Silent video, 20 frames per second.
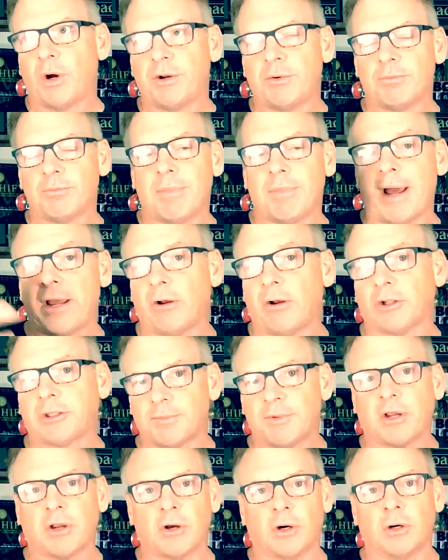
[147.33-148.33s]
My
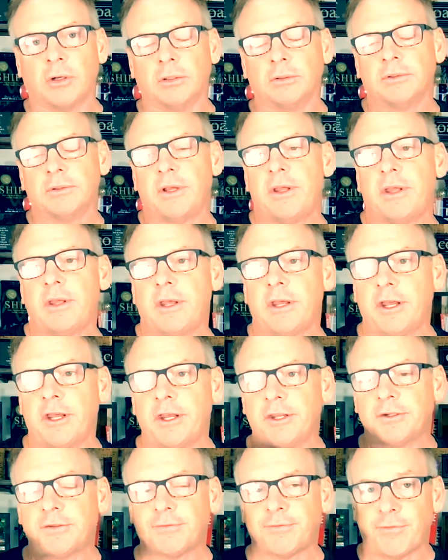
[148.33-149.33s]
ultimate goal
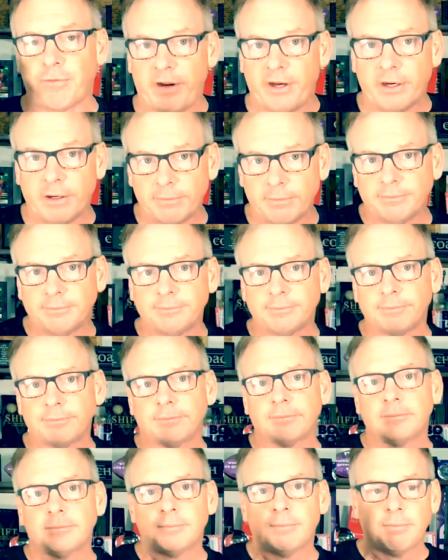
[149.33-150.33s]
is
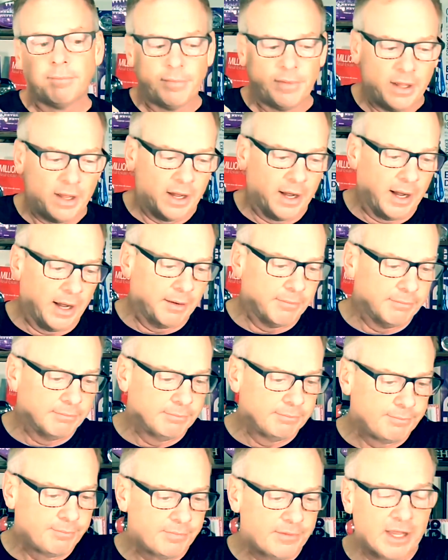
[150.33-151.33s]
freedom
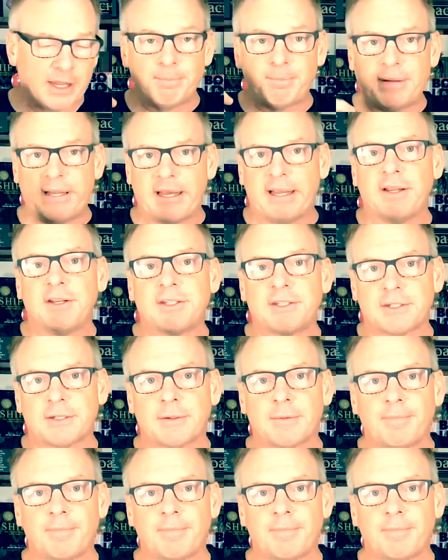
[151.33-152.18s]
and peace.